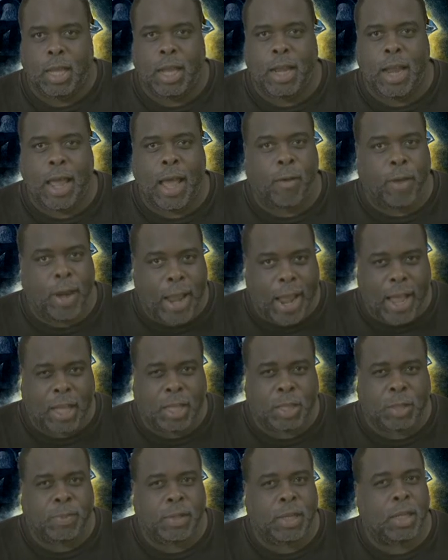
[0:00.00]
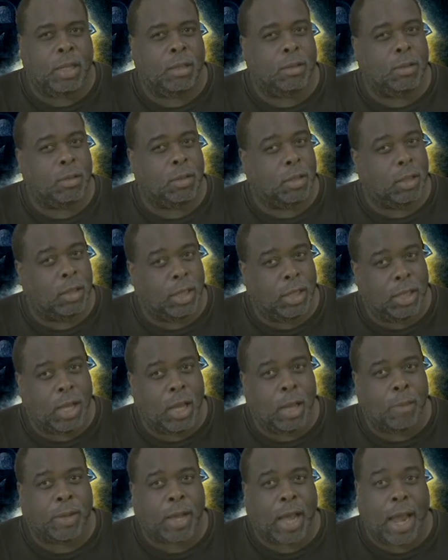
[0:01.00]
Now, it has been cleaned
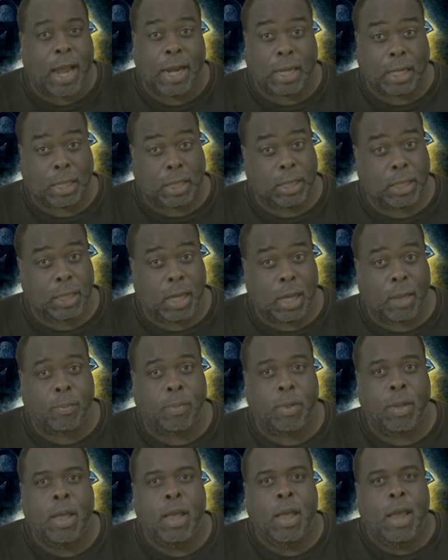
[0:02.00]
up, kind of cleaned up